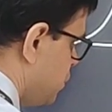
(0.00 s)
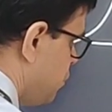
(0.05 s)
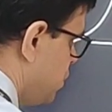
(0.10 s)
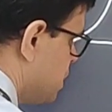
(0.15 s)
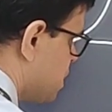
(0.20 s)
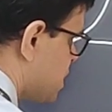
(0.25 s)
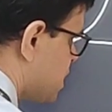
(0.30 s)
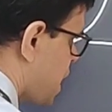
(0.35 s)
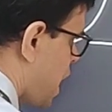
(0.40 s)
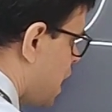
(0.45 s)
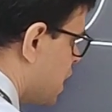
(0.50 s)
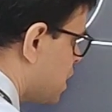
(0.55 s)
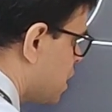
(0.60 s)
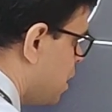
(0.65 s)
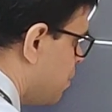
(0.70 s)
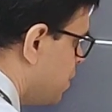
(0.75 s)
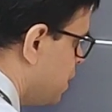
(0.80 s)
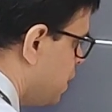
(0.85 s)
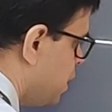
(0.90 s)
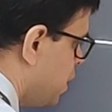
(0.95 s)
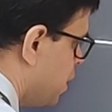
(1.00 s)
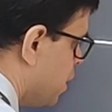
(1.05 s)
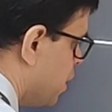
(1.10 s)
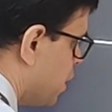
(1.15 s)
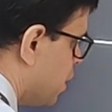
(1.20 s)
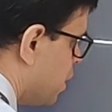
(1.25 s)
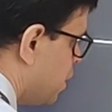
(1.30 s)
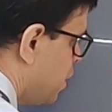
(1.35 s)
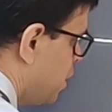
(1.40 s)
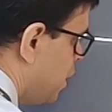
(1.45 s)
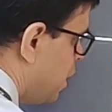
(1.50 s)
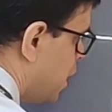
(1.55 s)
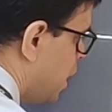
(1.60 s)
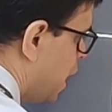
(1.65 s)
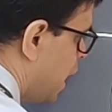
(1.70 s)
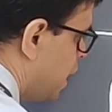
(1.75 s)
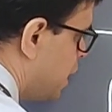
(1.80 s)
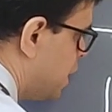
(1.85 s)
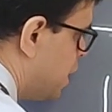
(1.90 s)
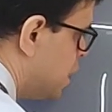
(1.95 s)
will start coming here
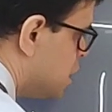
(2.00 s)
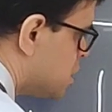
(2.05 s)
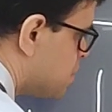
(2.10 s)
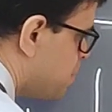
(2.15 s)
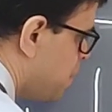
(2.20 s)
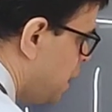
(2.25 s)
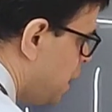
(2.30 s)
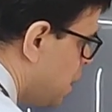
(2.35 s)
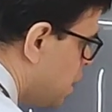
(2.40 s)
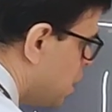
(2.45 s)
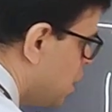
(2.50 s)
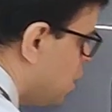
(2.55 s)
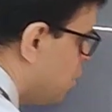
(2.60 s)
and this peak